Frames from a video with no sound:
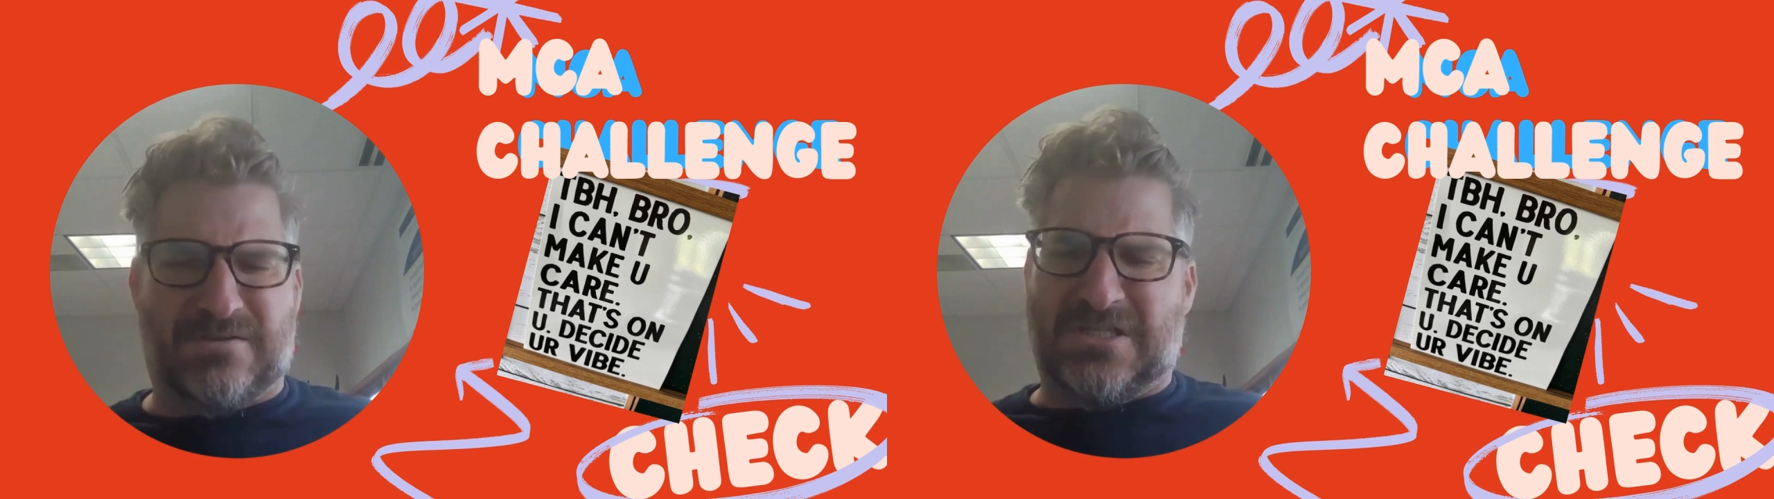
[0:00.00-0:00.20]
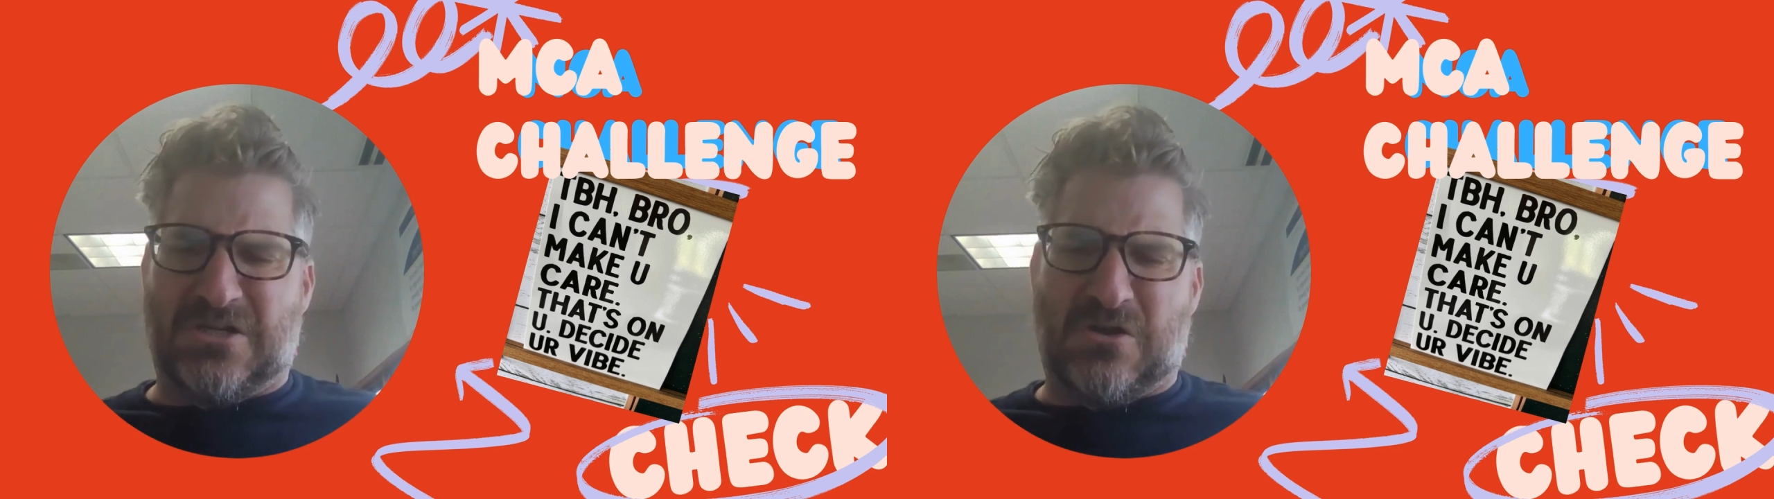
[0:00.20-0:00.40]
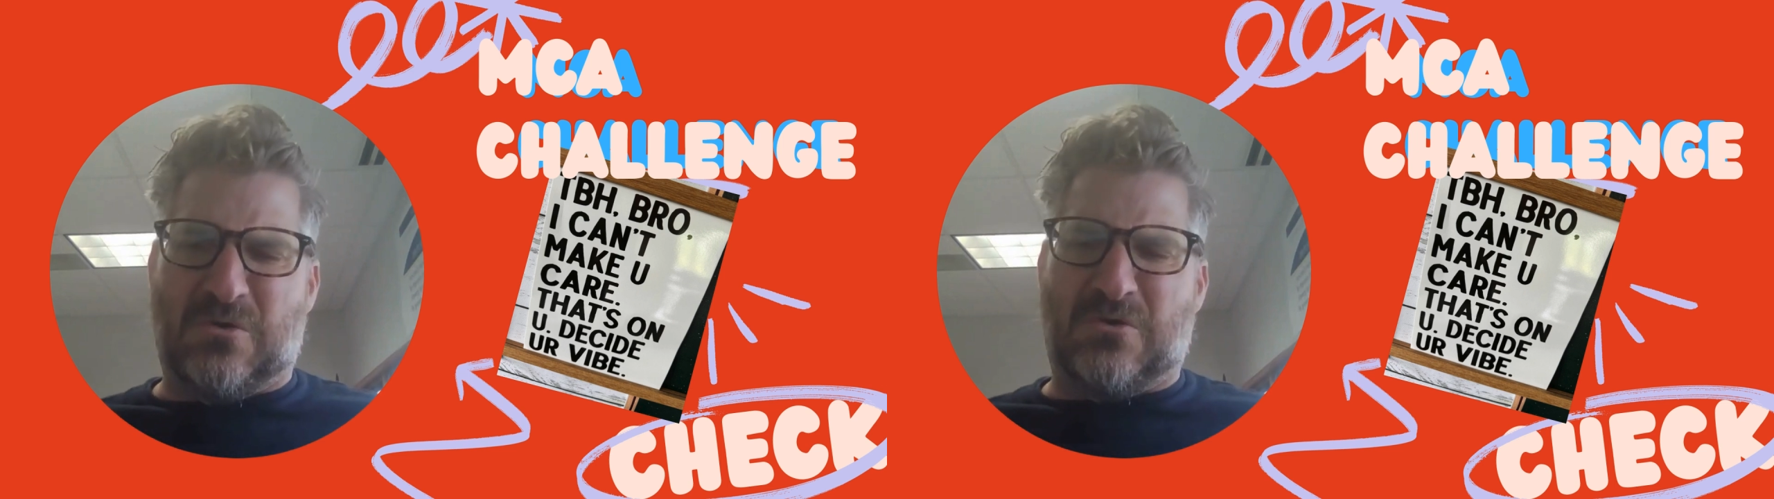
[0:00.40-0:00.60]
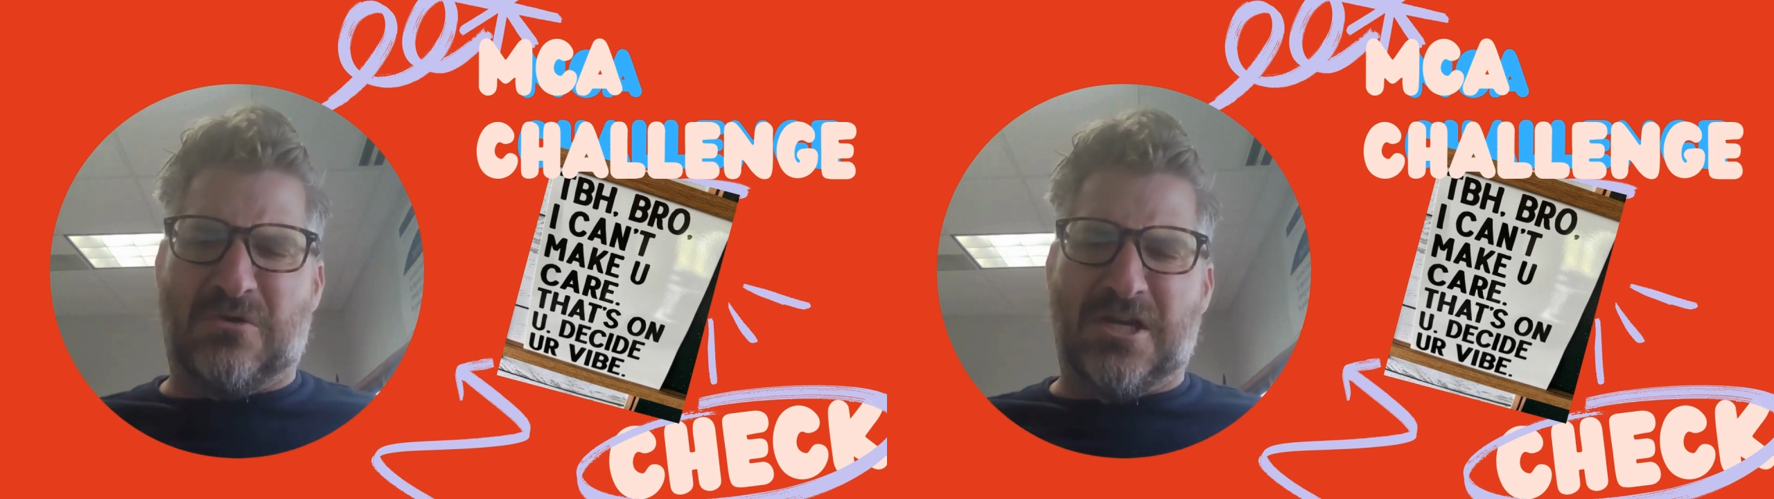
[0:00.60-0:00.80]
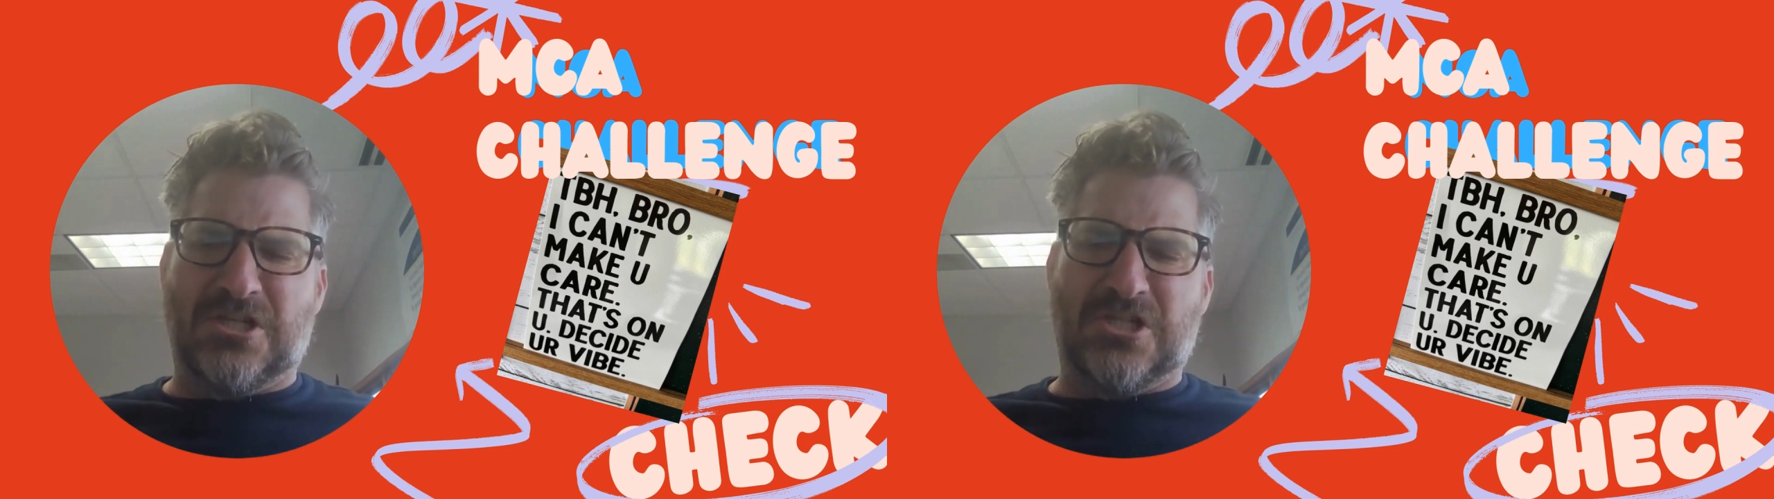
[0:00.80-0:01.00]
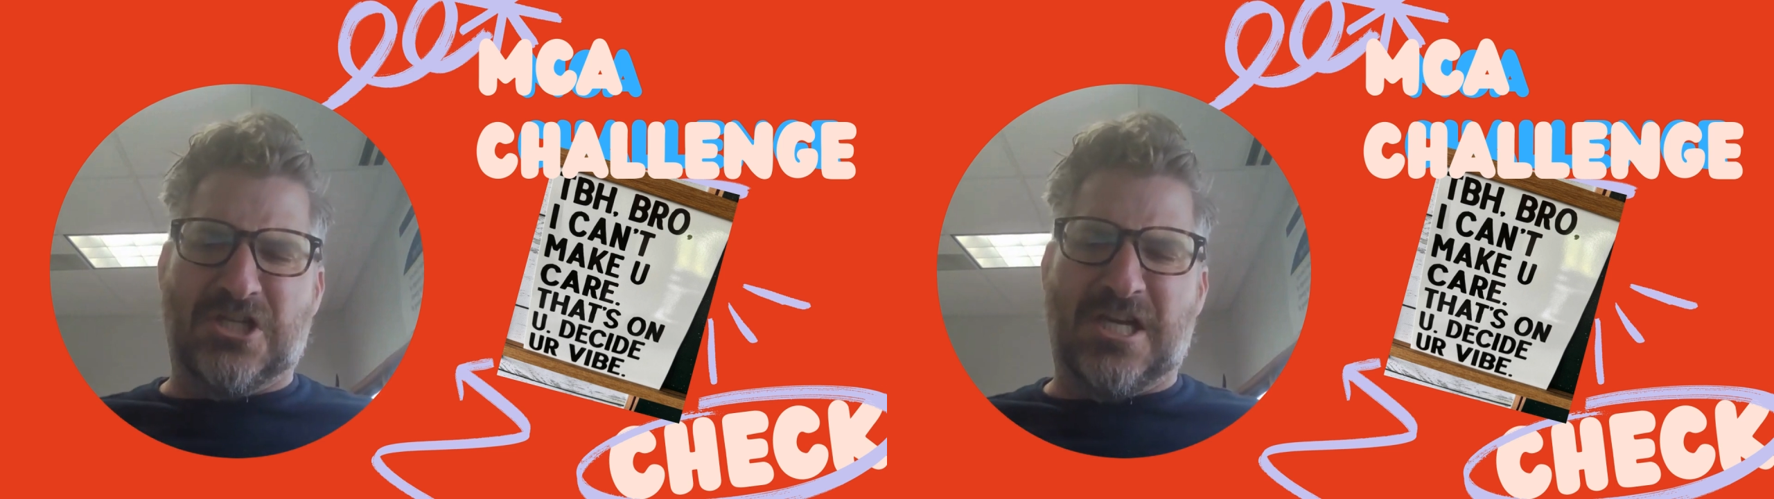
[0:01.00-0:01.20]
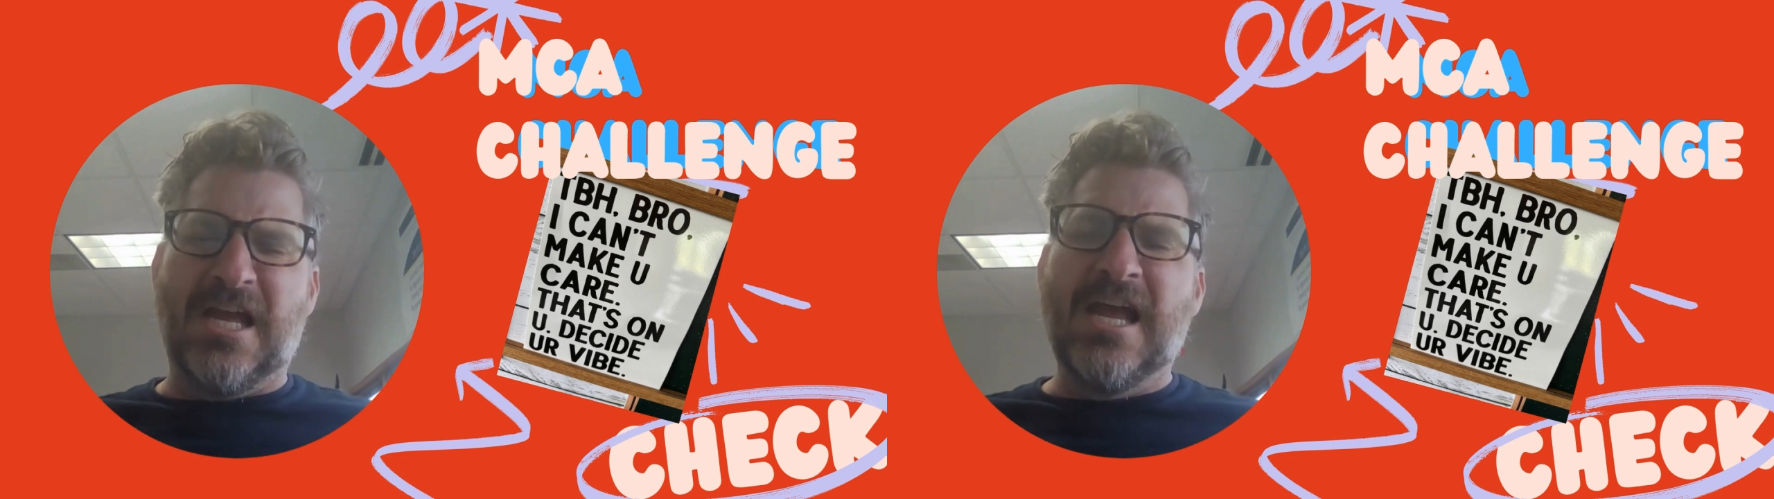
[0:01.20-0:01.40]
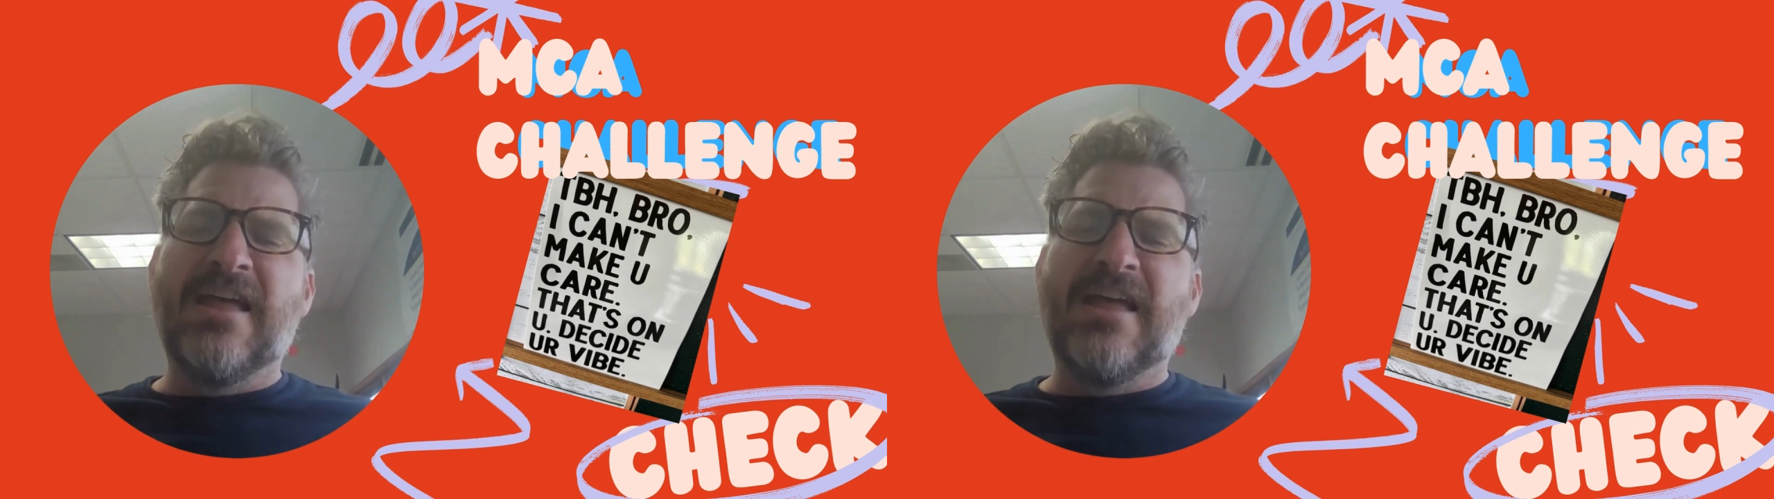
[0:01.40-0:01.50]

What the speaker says: so cringy.